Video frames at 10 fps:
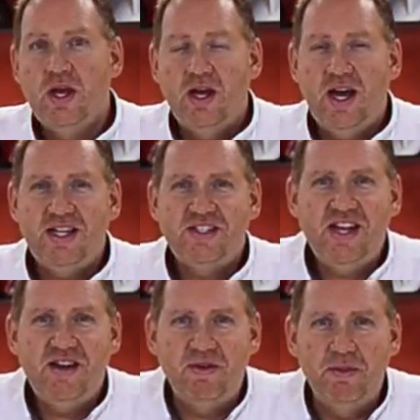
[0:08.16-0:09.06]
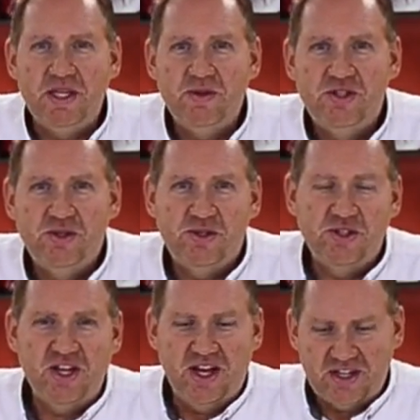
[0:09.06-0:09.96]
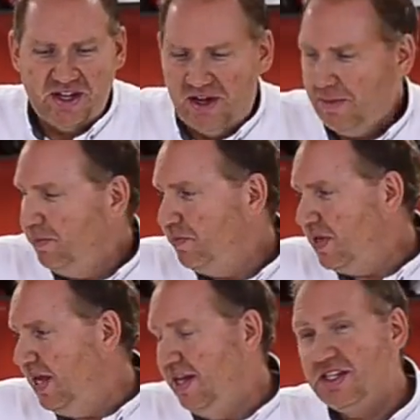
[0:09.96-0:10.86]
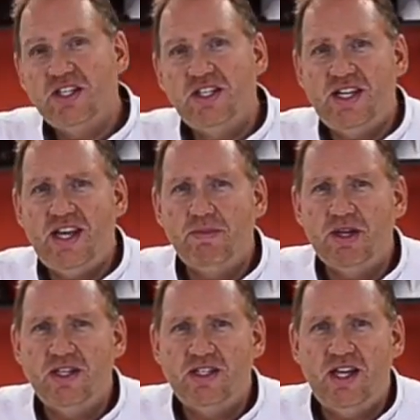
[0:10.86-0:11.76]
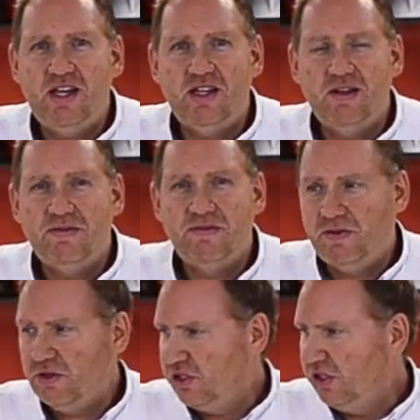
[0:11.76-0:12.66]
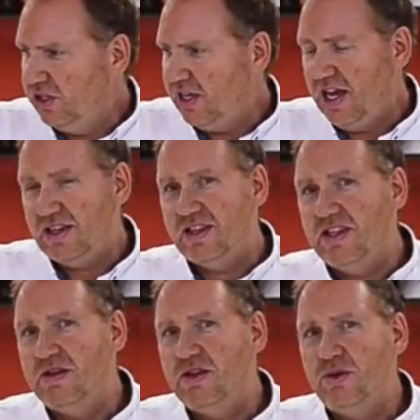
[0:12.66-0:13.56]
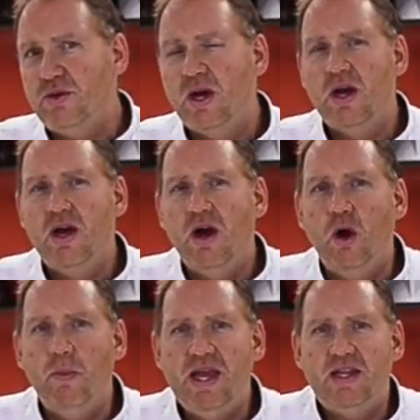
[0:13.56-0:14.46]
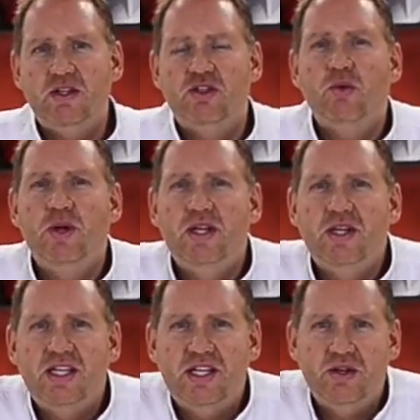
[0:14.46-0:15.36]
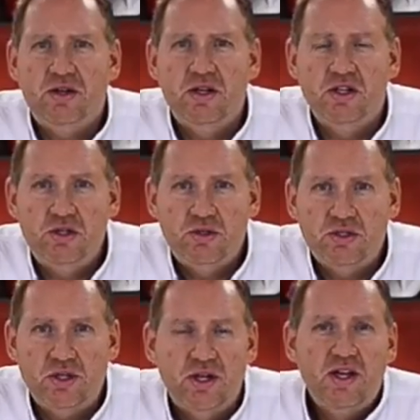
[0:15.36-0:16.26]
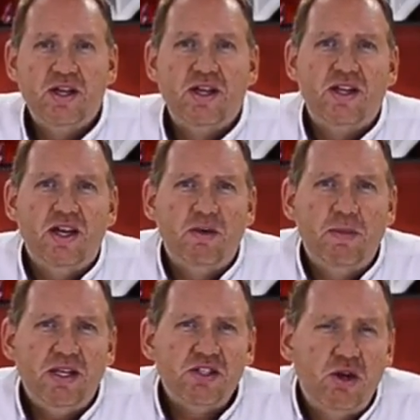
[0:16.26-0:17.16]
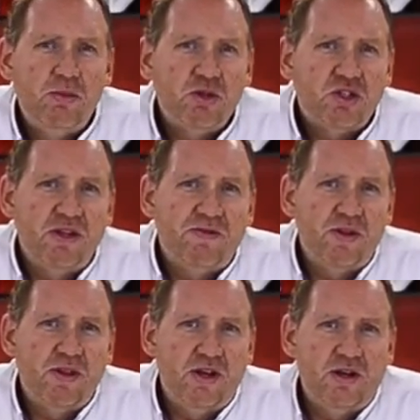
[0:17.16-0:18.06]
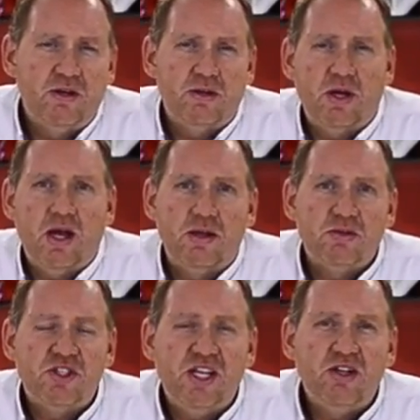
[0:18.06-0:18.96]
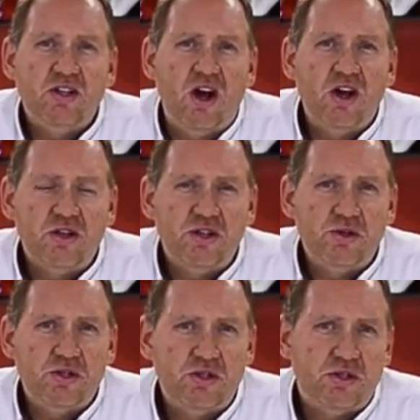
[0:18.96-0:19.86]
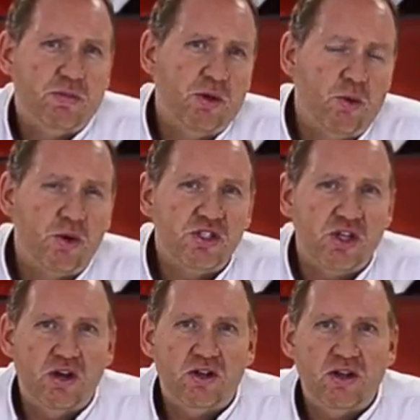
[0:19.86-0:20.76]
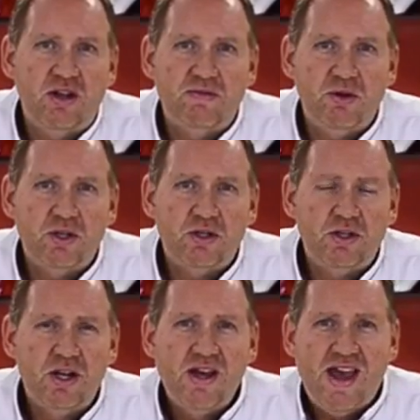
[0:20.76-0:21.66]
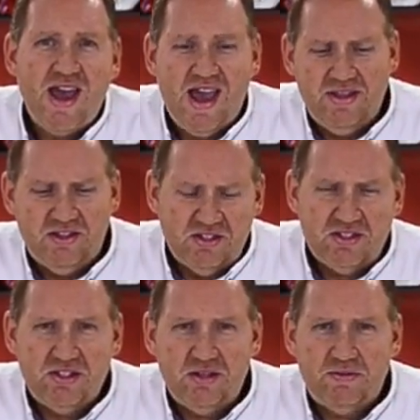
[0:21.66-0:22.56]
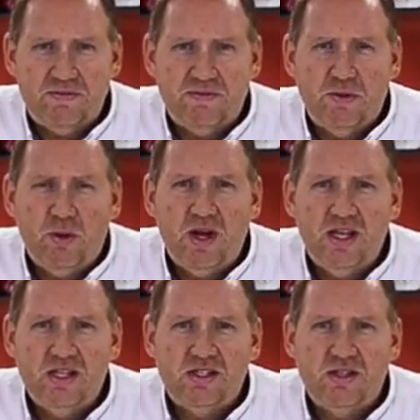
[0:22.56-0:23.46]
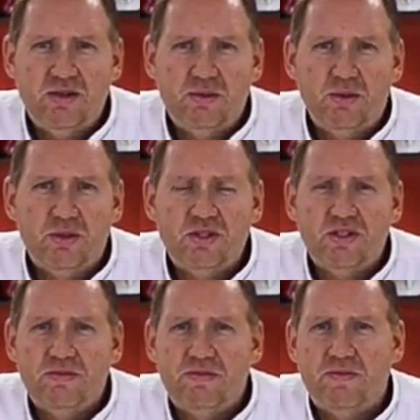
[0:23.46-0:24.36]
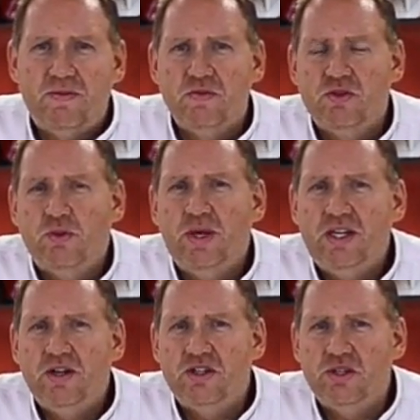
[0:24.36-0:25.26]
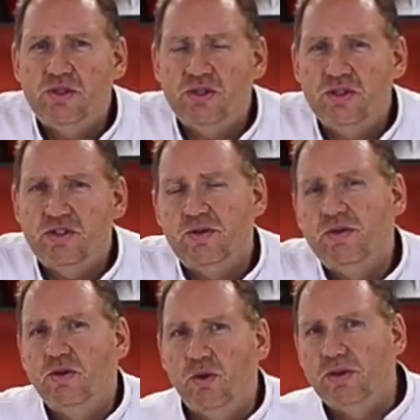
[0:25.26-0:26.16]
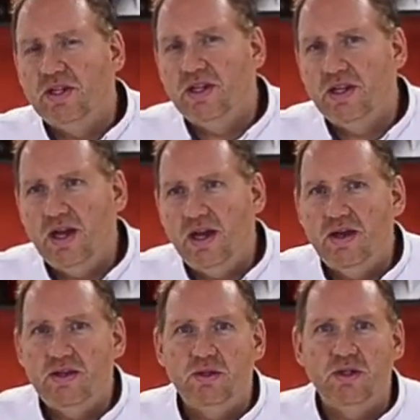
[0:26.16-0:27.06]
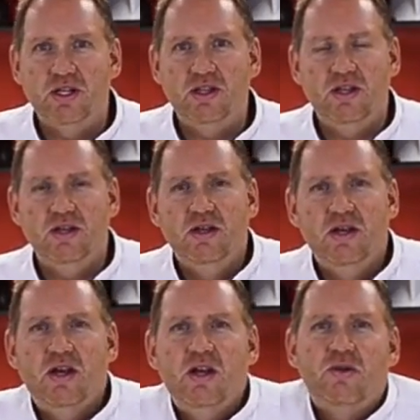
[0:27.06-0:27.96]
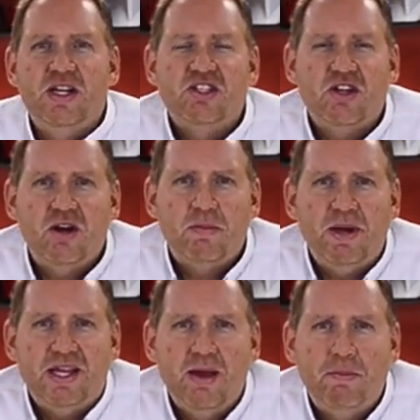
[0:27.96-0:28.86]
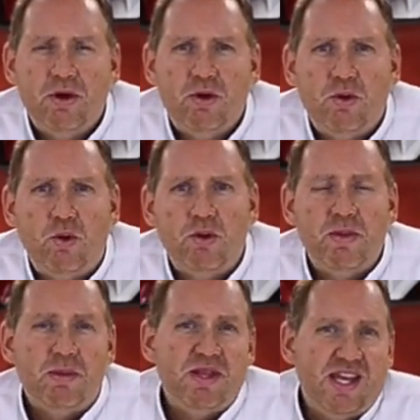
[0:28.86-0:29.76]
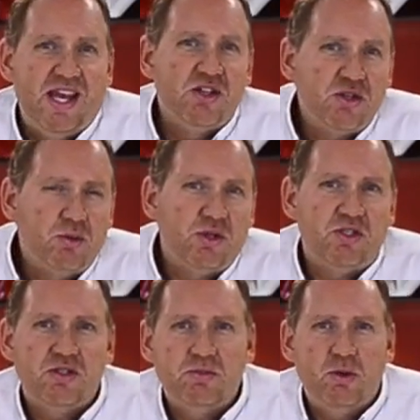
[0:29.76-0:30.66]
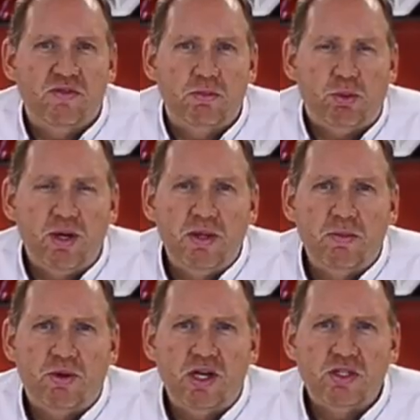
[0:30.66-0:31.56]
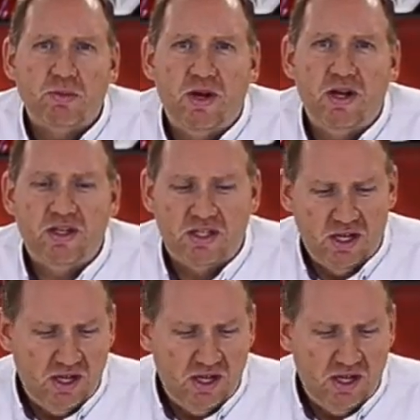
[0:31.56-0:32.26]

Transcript: Hi, it's Dan from eujuicers.com, and today I'm going to take a first look at the new Omega twin gear juicer. Now, Omega is known mostly for their single auger juicers, both horizontal and vertical, and this is their foray into the world of twin gear juicers. Normally, you'd look at the Green Star by Kempo, or maybe the Angel, which is more of a premium price product.